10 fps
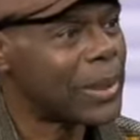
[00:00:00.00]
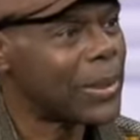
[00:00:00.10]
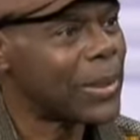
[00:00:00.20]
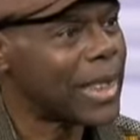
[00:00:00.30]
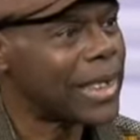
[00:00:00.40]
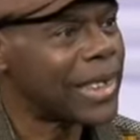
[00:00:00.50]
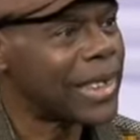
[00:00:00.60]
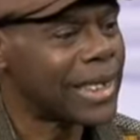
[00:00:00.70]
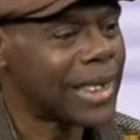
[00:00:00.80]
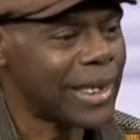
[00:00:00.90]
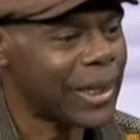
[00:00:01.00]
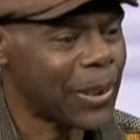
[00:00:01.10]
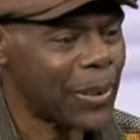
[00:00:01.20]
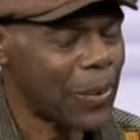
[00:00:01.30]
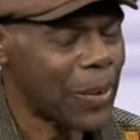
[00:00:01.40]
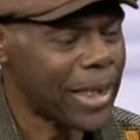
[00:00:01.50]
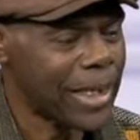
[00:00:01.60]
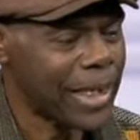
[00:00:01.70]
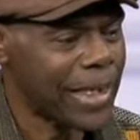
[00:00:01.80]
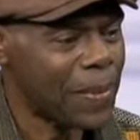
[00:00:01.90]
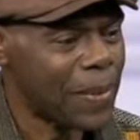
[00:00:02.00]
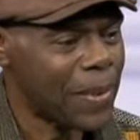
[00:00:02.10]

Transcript: to the United States of America,